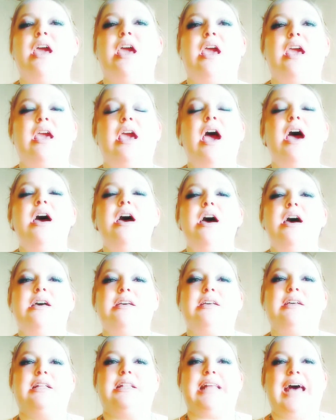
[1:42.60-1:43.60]
a
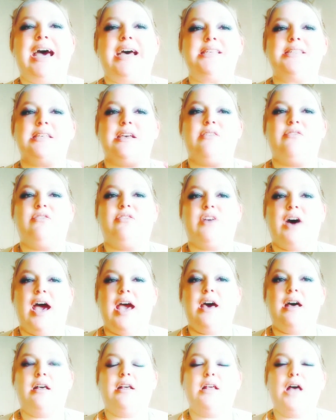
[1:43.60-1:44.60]
glass
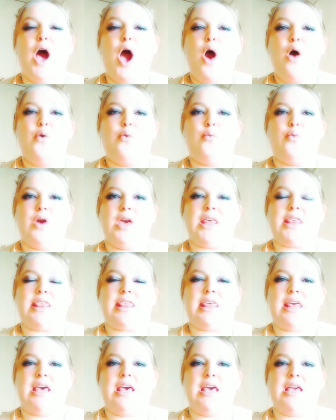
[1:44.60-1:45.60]
vial with
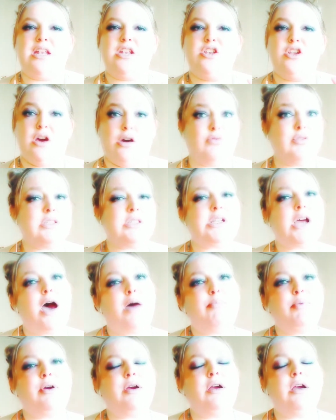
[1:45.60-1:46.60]
no
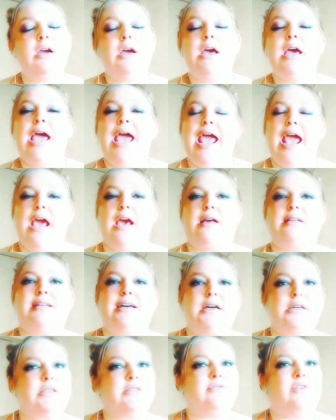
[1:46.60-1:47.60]
stopper, a
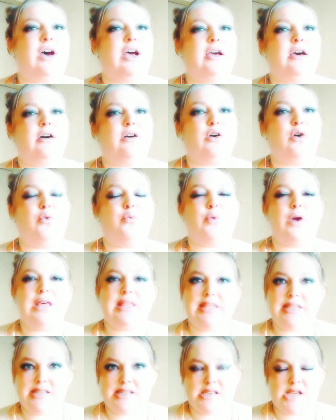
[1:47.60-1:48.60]
glass vial
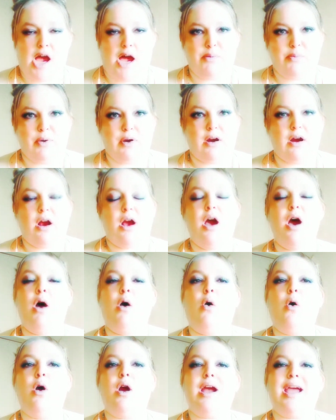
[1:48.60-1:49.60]
with stopper,
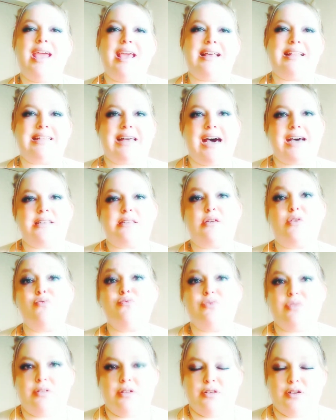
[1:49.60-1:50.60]
or a glass
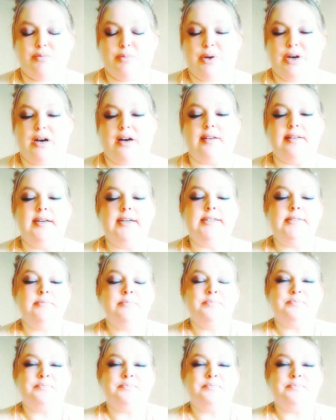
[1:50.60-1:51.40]
roller ball.